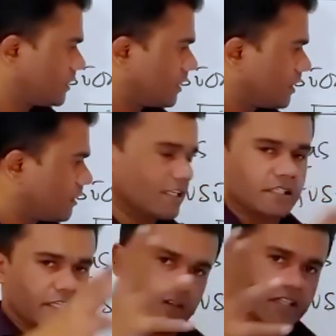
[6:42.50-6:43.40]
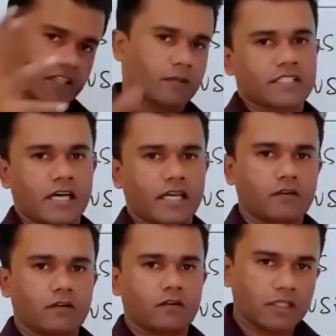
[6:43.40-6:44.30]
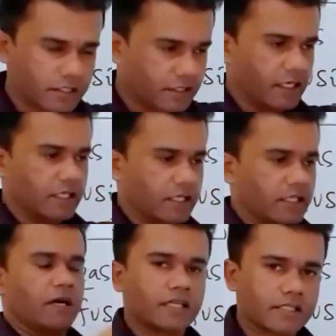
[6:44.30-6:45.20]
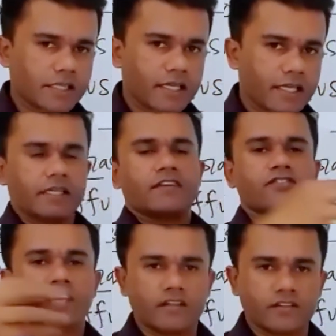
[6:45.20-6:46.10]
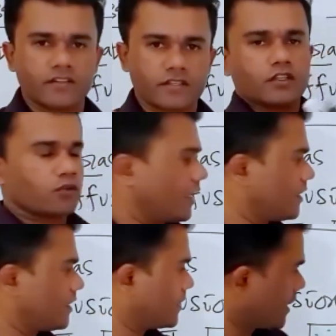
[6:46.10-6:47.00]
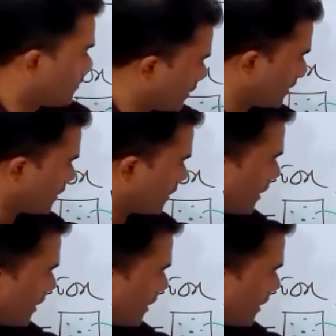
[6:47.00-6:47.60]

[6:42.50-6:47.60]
Once even the pressures are equal, still the particles can exchange. So hydrogen gas particle can